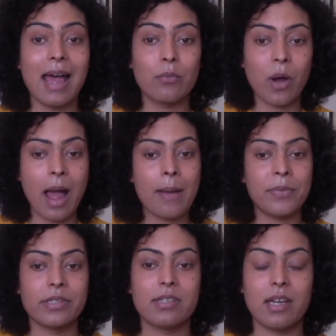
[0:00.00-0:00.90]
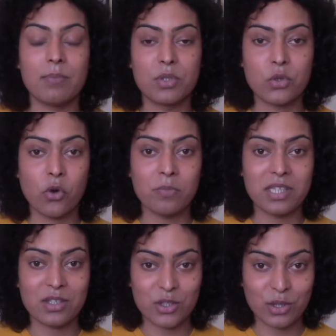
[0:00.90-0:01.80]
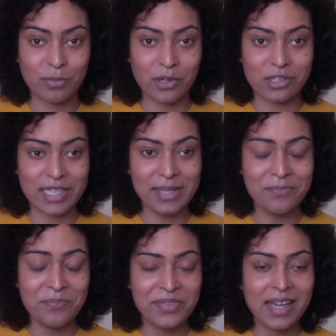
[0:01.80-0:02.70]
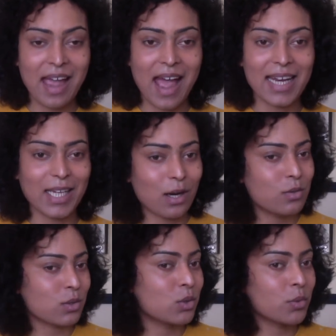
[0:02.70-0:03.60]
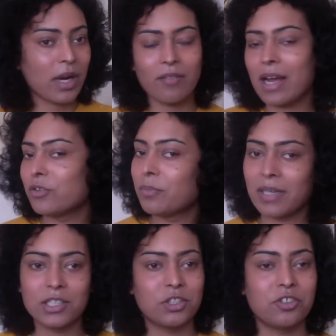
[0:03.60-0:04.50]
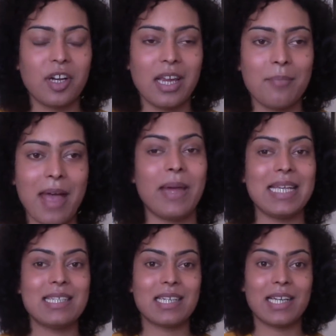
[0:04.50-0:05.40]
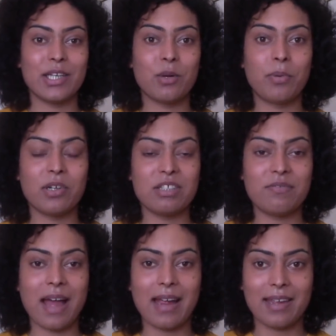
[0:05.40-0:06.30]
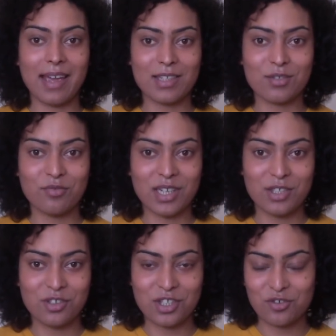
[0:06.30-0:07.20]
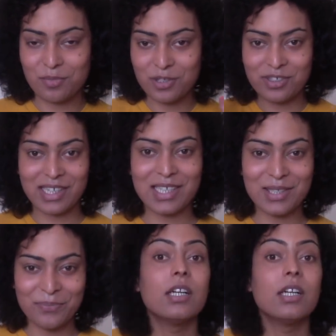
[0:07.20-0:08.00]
And what happens, it absorbs into the body and it goes all the way around your bloodstream. Basically, your body fat gets redistributed.